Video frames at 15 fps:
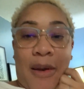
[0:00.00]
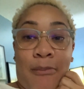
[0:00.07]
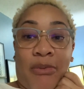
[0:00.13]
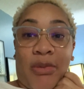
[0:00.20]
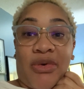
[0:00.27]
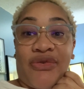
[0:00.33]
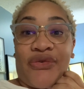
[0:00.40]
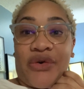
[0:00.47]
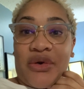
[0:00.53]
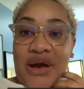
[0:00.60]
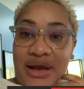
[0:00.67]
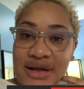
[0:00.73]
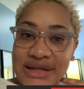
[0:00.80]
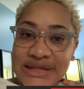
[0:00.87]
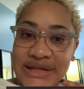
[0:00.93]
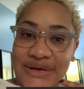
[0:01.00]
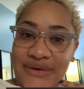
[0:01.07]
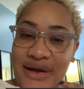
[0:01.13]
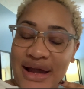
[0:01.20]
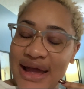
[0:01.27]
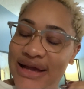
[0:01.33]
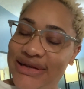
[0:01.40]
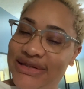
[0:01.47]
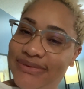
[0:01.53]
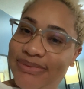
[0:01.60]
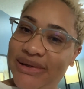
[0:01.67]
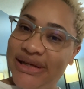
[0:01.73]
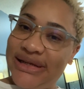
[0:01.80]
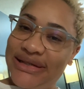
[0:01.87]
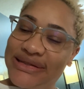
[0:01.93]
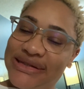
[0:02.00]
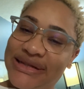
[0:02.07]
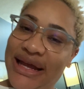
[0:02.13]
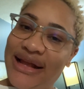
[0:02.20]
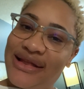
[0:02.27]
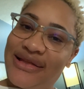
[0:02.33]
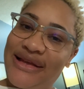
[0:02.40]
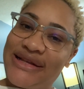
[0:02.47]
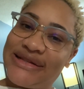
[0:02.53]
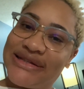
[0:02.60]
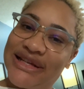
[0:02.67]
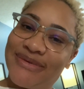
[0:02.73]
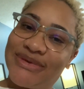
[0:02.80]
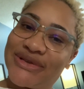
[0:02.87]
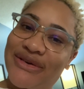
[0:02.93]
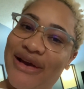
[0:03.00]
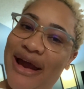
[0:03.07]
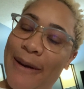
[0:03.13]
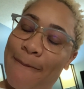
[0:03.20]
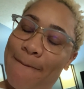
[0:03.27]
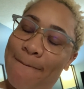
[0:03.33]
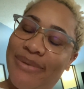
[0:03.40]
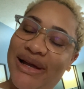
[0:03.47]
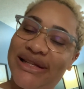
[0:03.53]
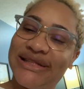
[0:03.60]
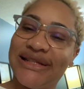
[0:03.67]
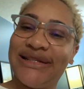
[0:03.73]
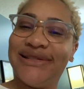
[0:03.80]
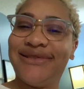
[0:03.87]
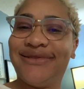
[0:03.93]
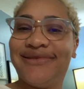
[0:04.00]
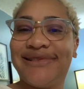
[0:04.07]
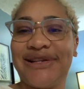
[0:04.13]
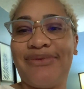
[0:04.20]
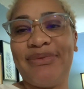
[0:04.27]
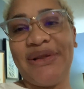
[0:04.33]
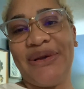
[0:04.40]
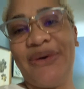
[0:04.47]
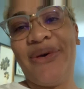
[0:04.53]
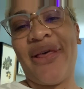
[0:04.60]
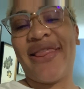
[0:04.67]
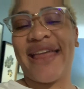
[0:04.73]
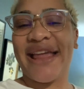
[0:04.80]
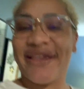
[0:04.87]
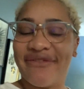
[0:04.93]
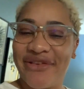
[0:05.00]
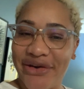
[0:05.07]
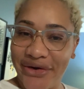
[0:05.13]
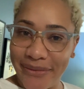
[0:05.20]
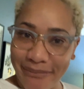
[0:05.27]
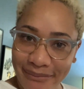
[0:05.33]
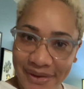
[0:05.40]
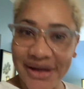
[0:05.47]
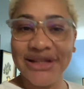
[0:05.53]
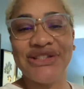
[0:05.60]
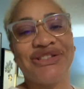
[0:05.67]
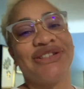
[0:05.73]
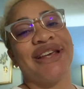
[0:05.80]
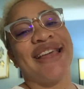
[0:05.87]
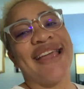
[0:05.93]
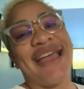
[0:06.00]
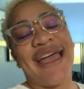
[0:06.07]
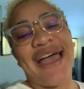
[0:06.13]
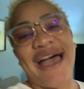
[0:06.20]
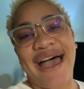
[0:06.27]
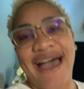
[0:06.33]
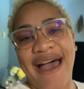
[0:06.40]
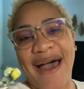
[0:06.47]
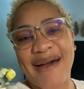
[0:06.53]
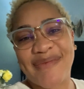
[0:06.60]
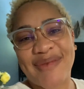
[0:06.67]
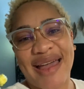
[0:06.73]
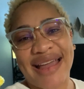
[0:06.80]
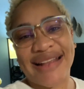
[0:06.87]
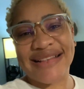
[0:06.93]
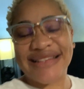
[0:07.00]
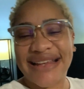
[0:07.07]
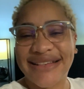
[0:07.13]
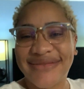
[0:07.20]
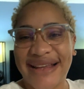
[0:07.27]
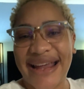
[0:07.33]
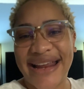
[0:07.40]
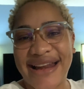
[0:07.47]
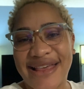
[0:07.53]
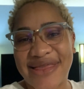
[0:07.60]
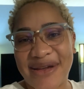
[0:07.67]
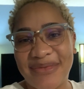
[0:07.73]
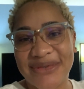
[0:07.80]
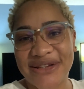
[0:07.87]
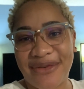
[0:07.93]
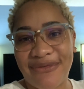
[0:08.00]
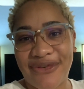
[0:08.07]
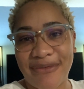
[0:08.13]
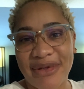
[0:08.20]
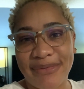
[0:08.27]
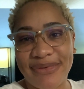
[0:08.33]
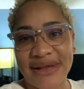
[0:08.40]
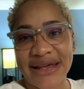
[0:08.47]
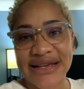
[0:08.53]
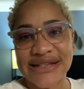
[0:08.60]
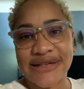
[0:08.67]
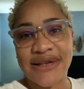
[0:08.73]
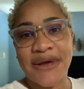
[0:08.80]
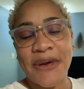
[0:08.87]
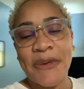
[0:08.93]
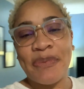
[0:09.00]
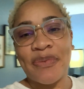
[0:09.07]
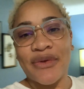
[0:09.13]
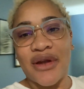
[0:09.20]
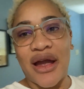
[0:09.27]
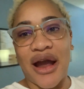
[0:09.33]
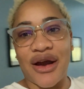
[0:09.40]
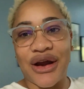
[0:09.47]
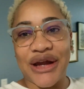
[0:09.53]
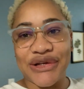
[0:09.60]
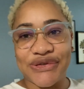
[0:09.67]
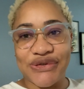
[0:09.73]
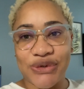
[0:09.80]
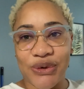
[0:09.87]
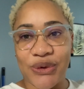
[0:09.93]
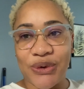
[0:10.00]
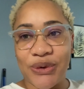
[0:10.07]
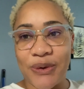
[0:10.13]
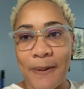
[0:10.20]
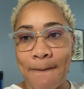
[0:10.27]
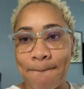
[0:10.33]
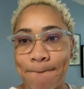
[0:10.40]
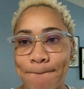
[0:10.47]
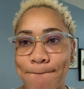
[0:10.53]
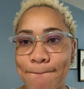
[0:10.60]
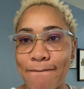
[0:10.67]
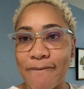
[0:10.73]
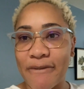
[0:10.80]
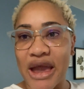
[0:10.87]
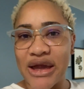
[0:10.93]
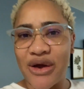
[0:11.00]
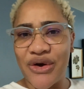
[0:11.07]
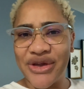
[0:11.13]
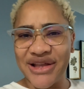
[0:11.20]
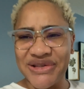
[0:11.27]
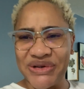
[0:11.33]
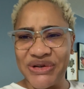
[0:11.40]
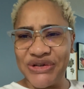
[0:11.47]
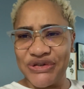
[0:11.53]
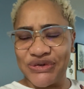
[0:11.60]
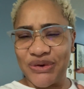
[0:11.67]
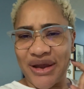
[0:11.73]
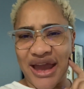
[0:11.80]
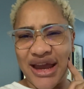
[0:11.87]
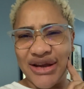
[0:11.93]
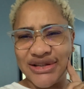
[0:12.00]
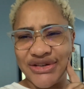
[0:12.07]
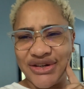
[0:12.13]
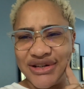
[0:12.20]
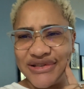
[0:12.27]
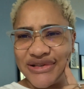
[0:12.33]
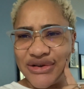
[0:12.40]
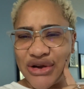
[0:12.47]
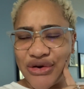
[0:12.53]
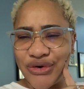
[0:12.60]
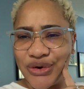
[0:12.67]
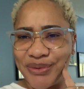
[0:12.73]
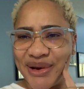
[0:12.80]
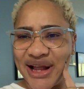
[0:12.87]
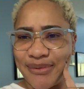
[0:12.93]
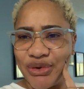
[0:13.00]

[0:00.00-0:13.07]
But before I continue, guys, please hit the subscribe button down below. Thank you very much. And hit a thumbs up for me, please. All right, so how you turn this? Can I turn this around when I'm